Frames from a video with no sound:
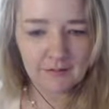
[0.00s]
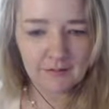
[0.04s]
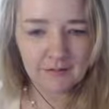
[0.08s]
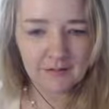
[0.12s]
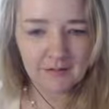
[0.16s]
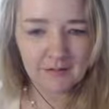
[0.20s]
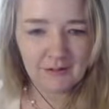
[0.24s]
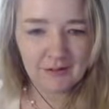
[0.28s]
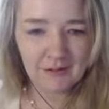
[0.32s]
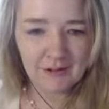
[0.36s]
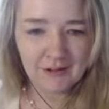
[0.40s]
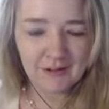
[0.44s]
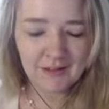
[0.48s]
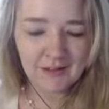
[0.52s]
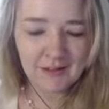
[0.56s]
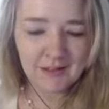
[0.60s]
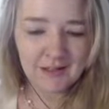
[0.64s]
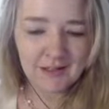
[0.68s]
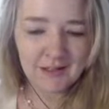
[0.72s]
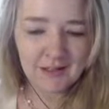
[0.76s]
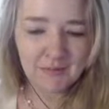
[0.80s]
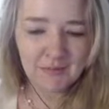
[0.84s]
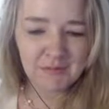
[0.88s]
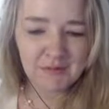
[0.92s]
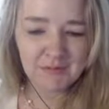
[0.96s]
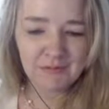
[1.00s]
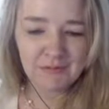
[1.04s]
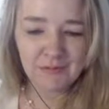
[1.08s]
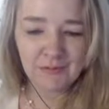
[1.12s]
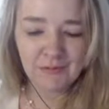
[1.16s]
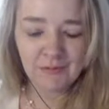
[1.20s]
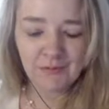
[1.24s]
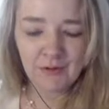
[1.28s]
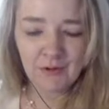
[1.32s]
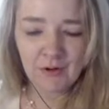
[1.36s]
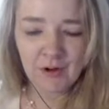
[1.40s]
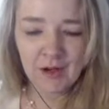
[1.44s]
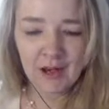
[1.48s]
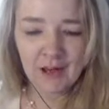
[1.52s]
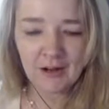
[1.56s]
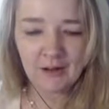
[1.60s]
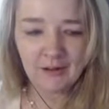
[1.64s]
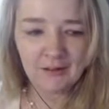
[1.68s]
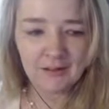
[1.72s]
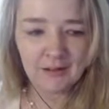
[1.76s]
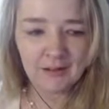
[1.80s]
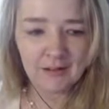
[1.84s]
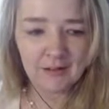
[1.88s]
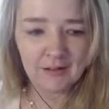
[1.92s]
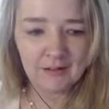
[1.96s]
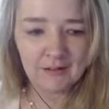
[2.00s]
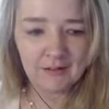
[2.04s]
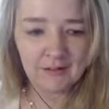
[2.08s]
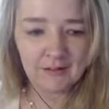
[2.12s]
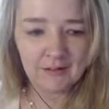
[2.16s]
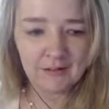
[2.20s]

You're just gonna give me for free, I don't like...